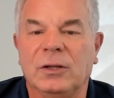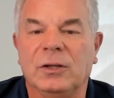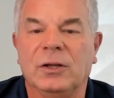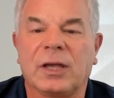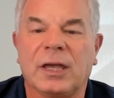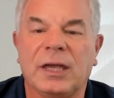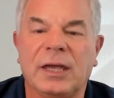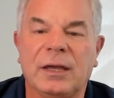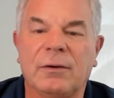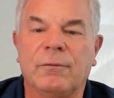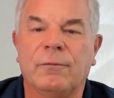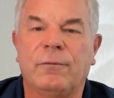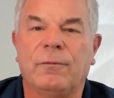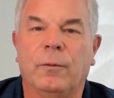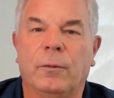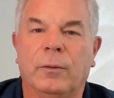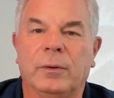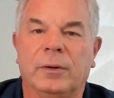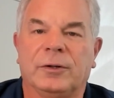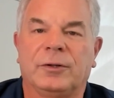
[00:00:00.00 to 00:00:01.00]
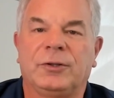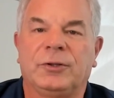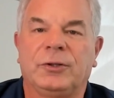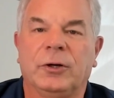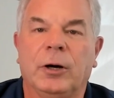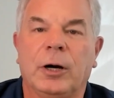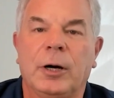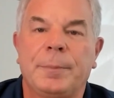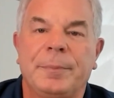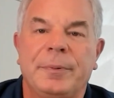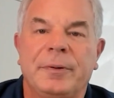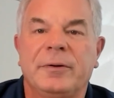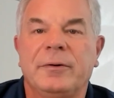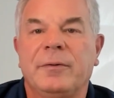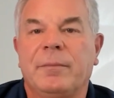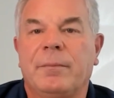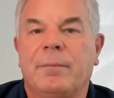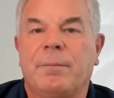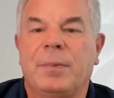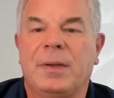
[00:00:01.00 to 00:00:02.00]
looking for the Sharp
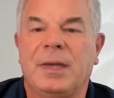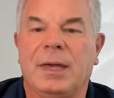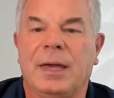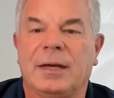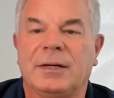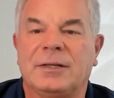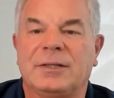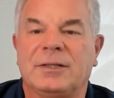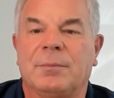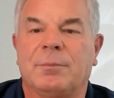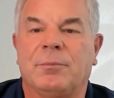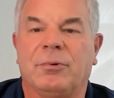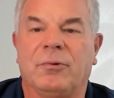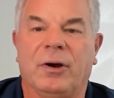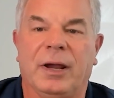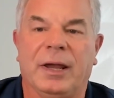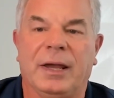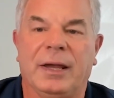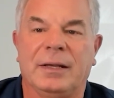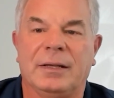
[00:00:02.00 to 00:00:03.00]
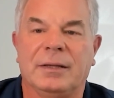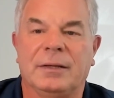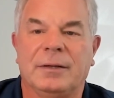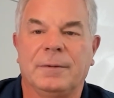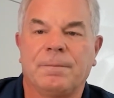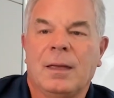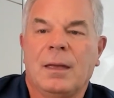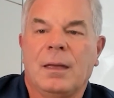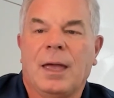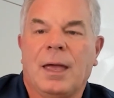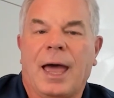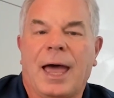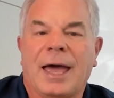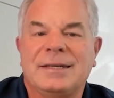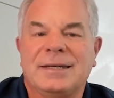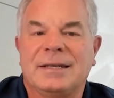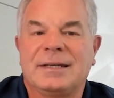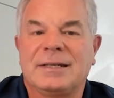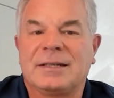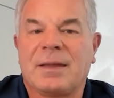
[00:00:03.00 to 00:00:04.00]
PS brand
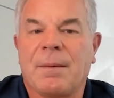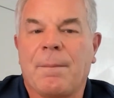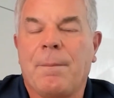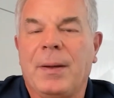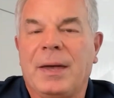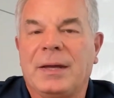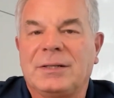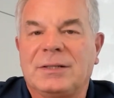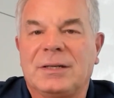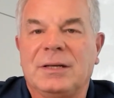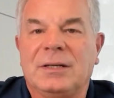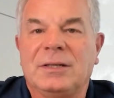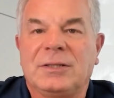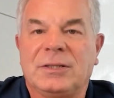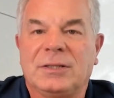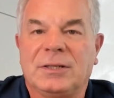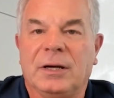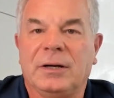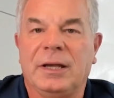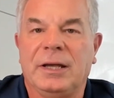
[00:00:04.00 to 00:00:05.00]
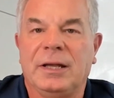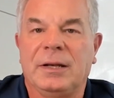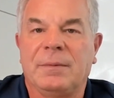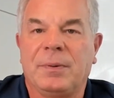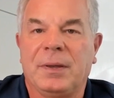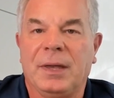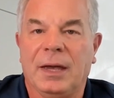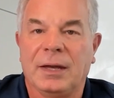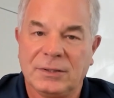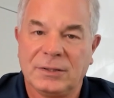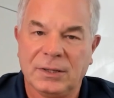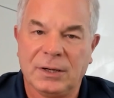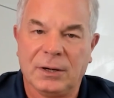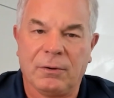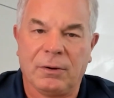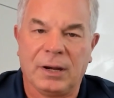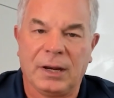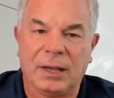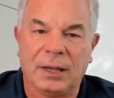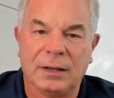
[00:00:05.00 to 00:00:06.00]
as it's the best studied PS
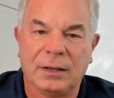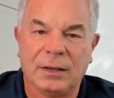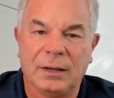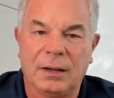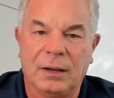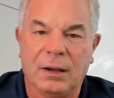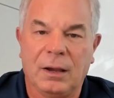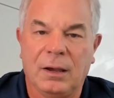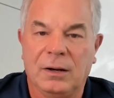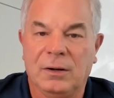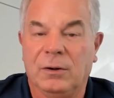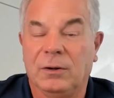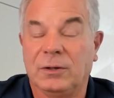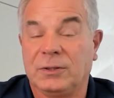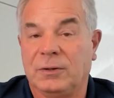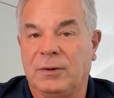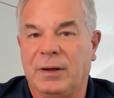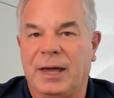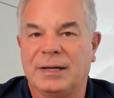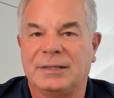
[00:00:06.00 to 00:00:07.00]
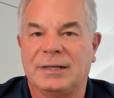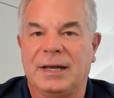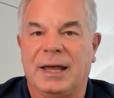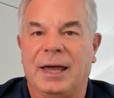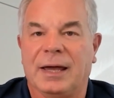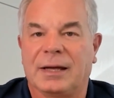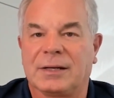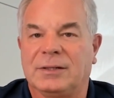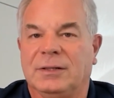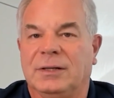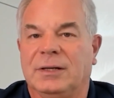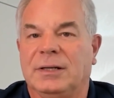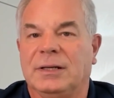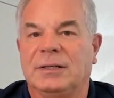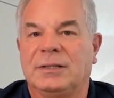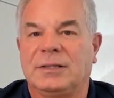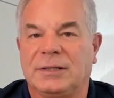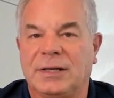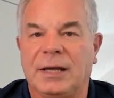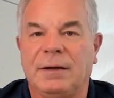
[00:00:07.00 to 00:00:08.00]
ingredient and also has
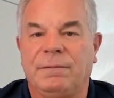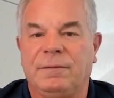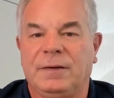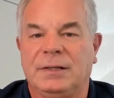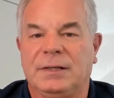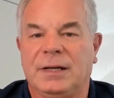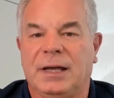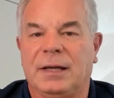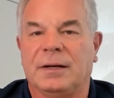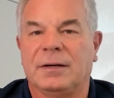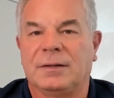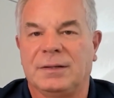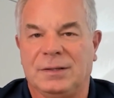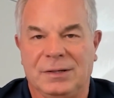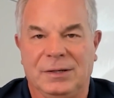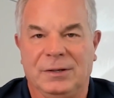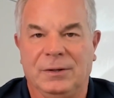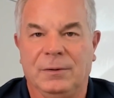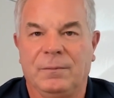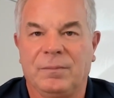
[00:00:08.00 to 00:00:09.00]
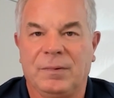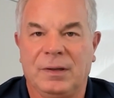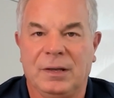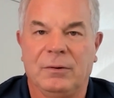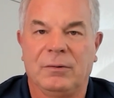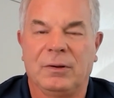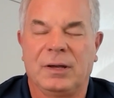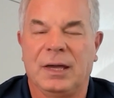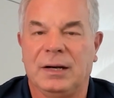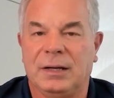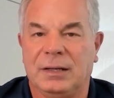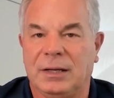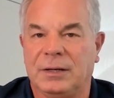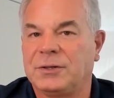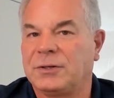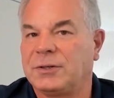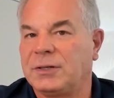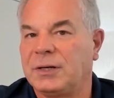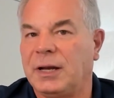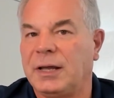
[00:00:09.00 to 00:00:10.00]
excellent safety data too. Again, at
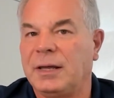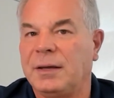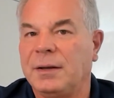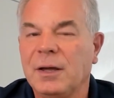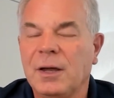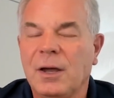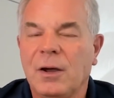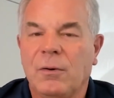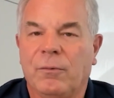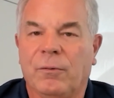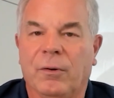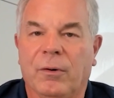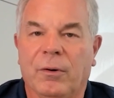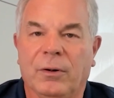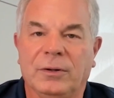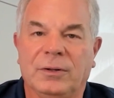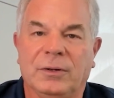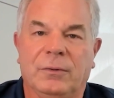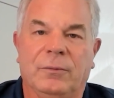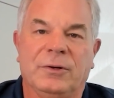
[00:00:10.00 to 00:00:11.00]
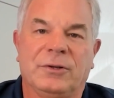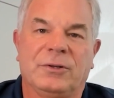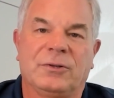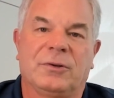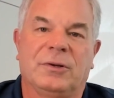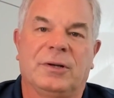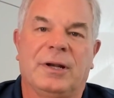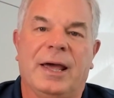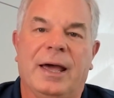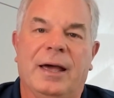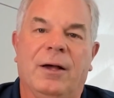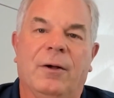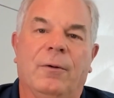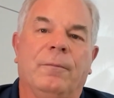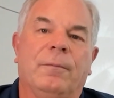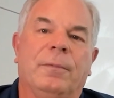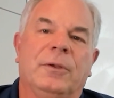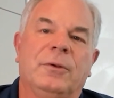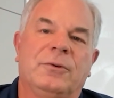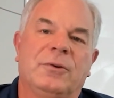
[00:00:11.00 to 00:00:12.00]
NatureCity, we're interested in
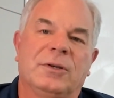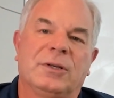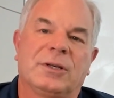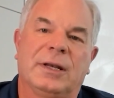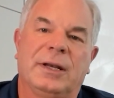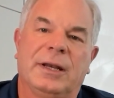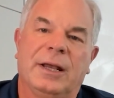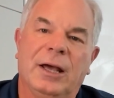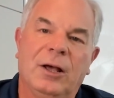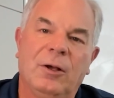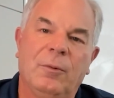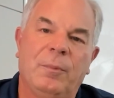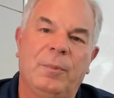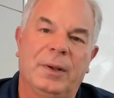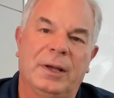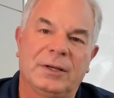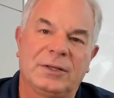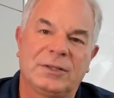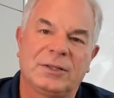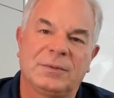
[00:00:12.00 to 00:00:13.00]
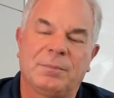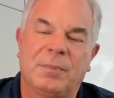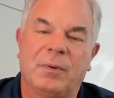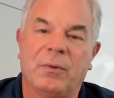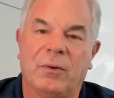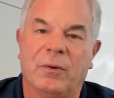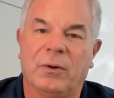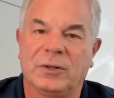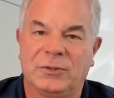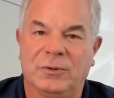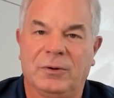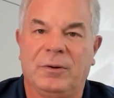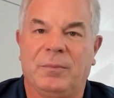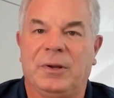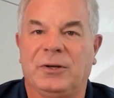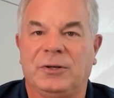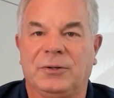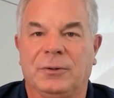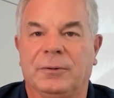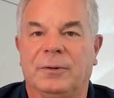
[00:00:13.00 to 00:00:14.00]
how nutrients can help us, but we also want to
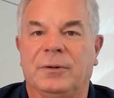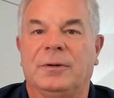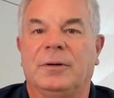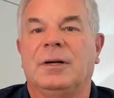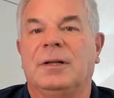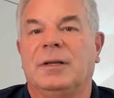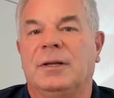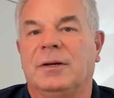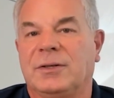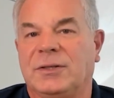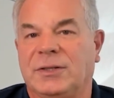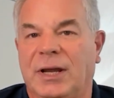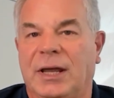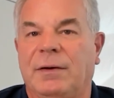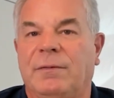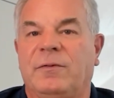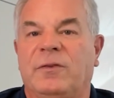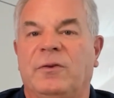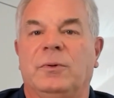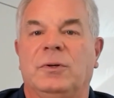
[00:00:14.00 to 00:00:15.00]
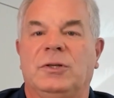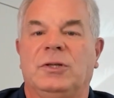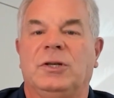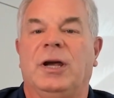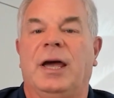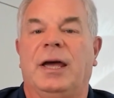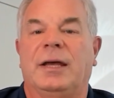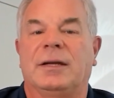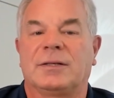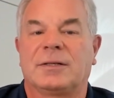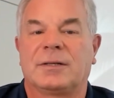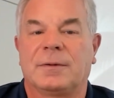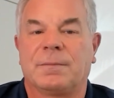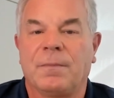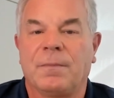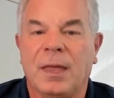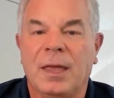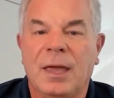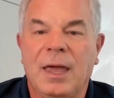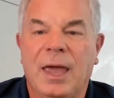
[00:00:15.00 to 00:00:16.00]
make sure they're safe to ingest.
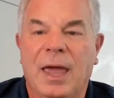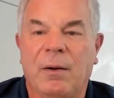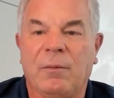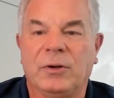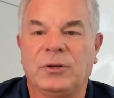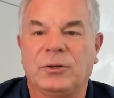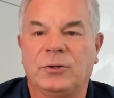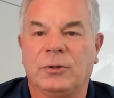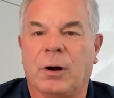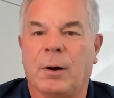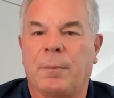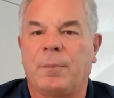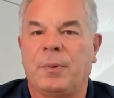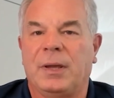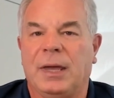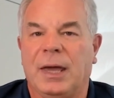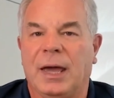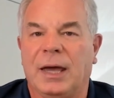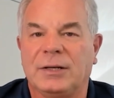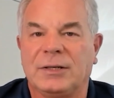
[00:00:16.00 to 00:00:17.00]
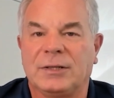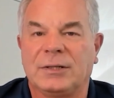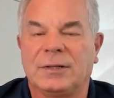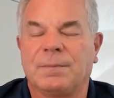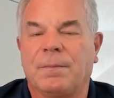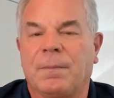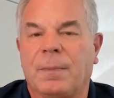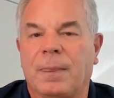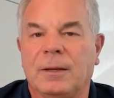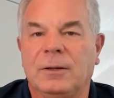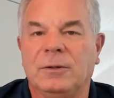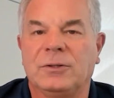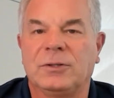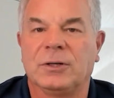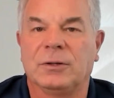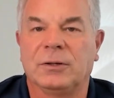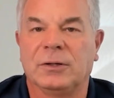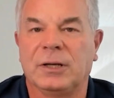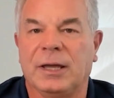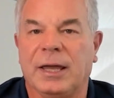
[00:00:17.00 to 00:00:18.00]
And with Sharp PS, you
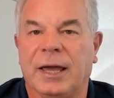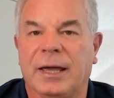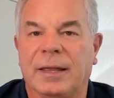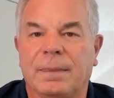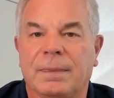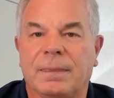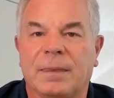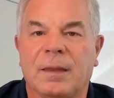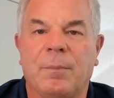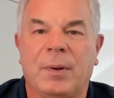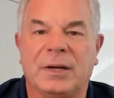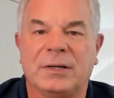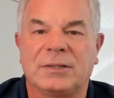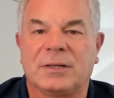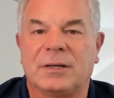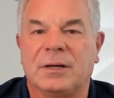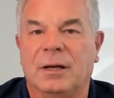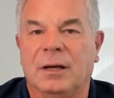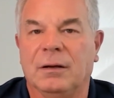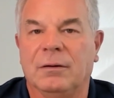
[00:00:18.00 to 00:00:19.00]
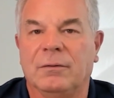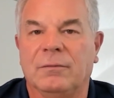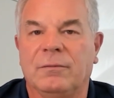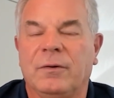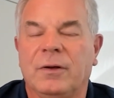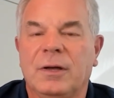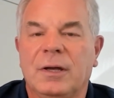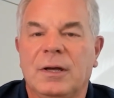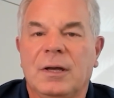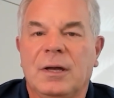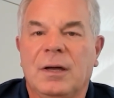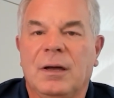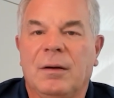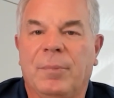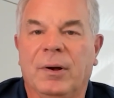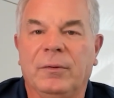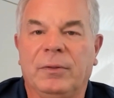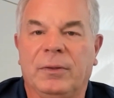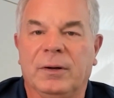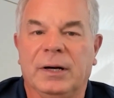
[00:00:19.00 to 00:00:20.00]
certainly get the best of
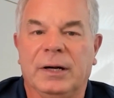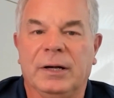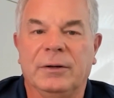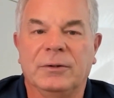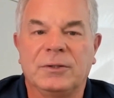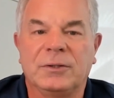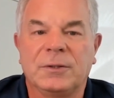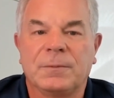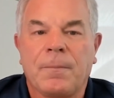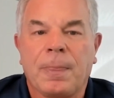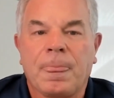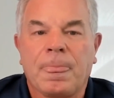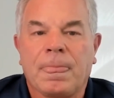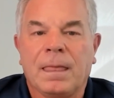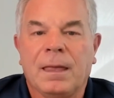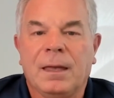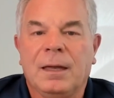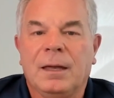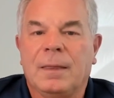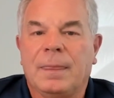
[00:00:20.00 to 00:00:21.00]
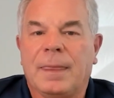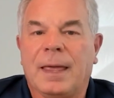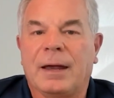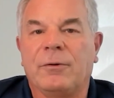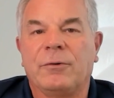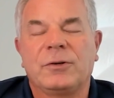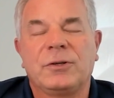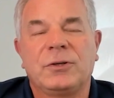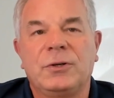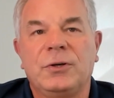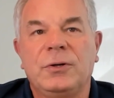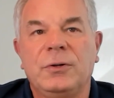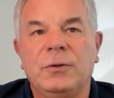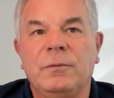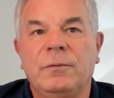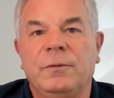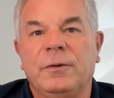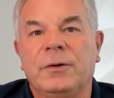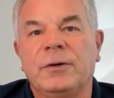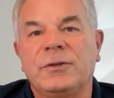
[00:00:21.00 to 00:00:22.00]
both of those. Now, there are
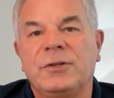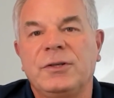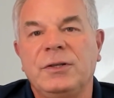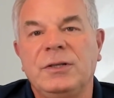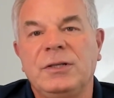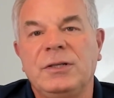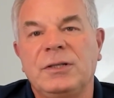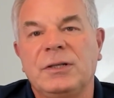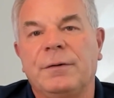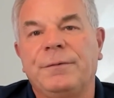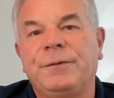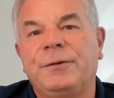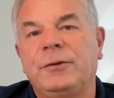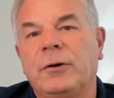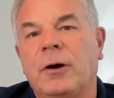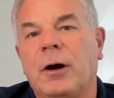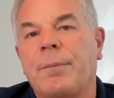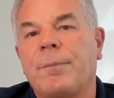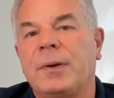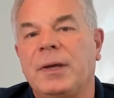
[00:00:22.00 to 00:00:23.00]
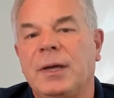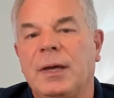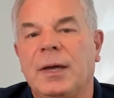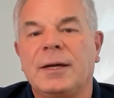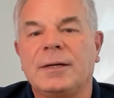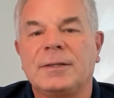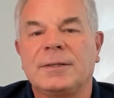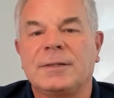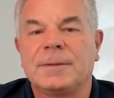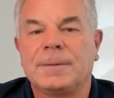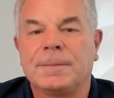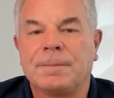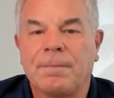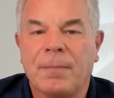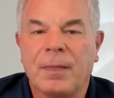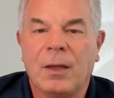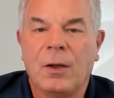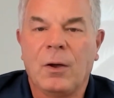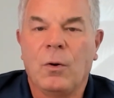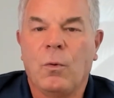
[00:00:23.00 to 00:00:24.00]
2 versions of Sharp PS.
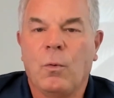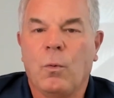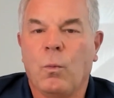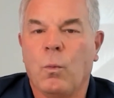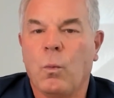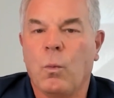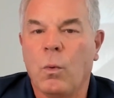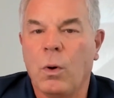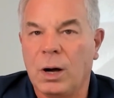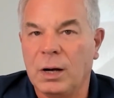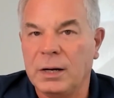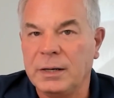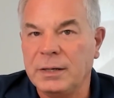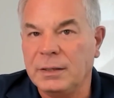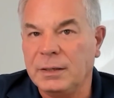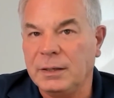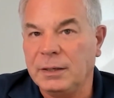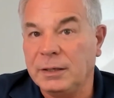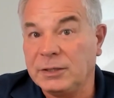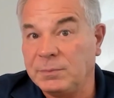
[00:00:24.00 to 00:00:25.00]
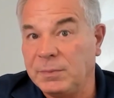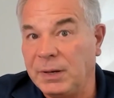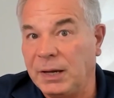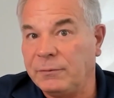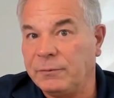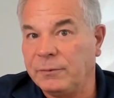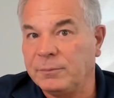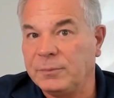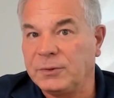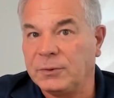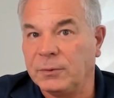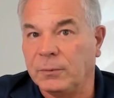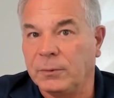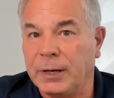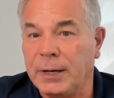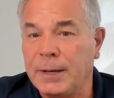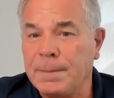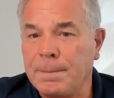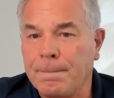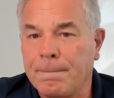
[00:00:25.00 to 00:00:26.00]
One is made from soy,